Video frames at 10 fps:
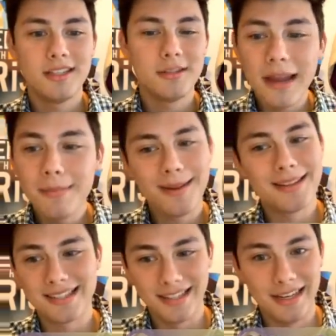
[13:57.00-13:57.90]
She might
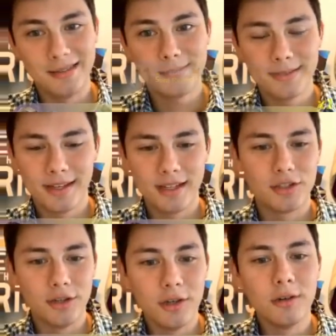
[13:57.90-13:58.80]
be asleep.
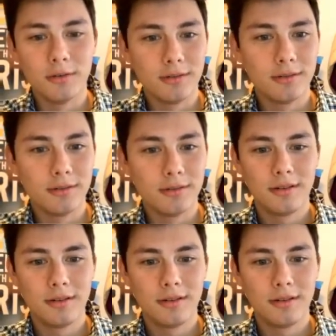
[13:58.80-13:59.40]
It's noon